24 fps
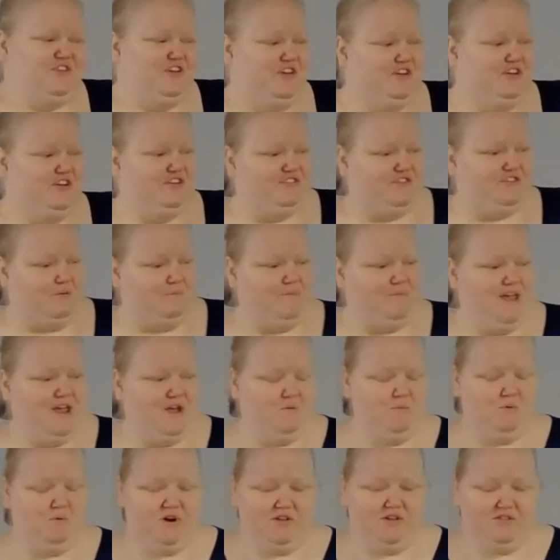for me,
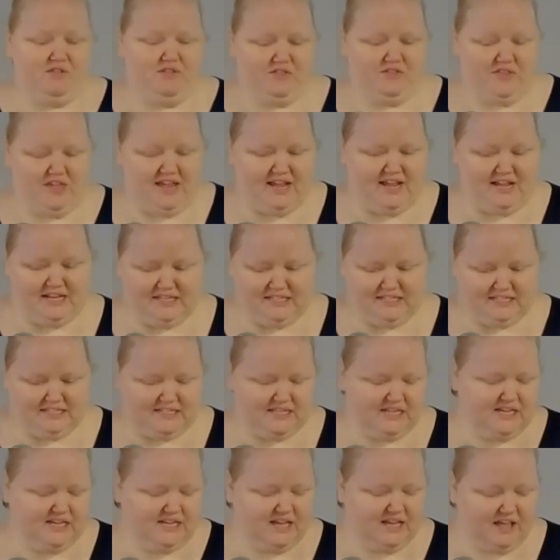one of the things
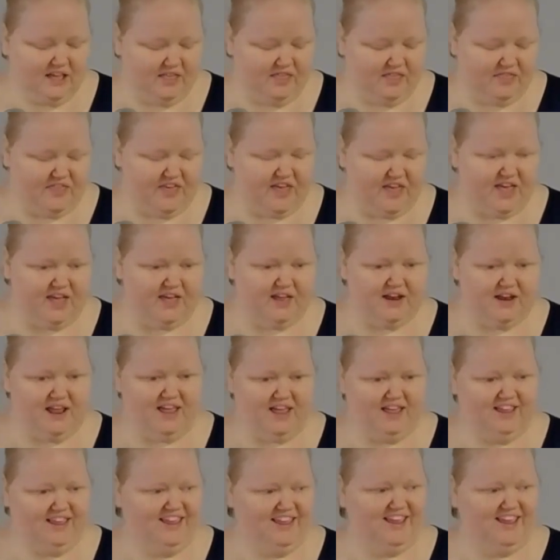that
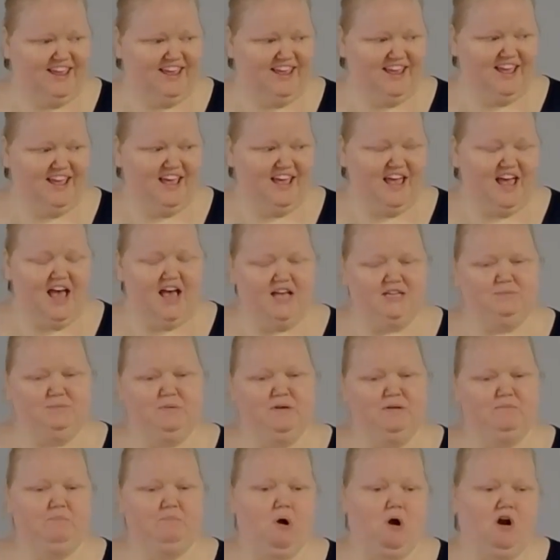has
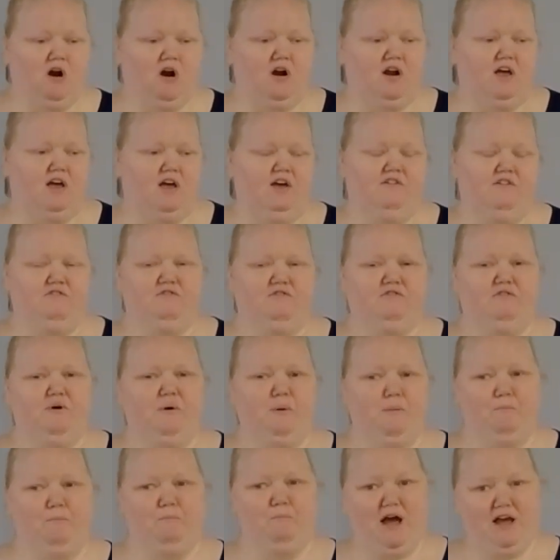been part of
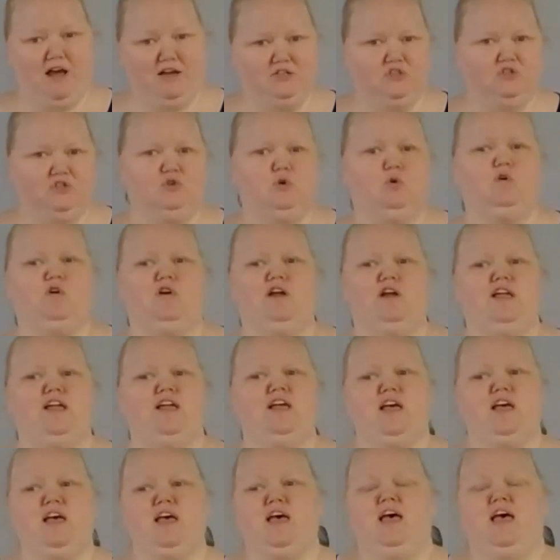my story
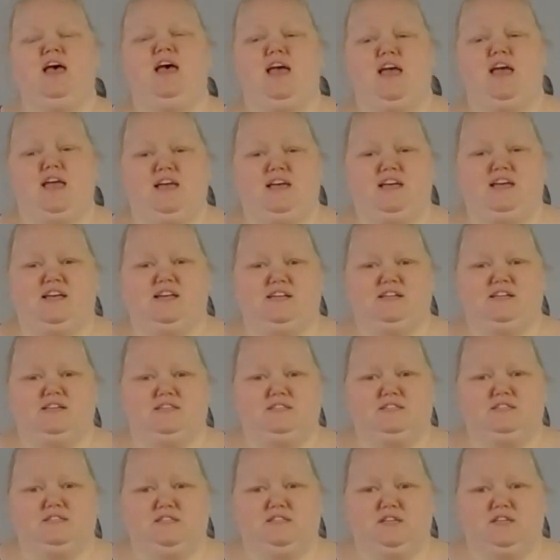
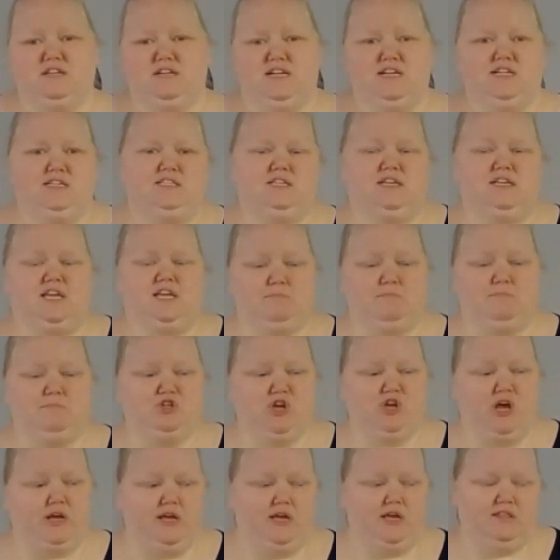is the need to keep
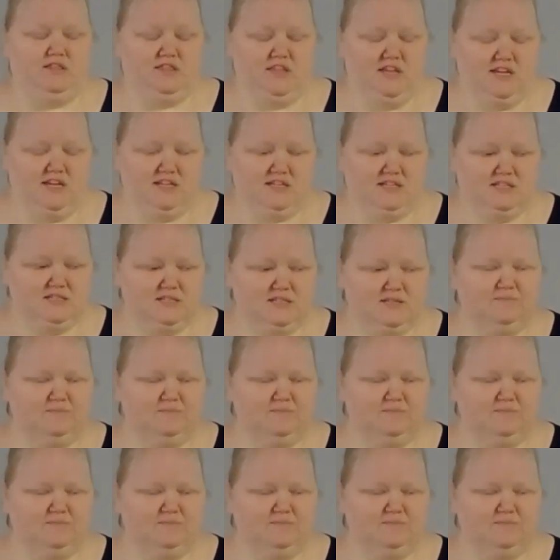checking things,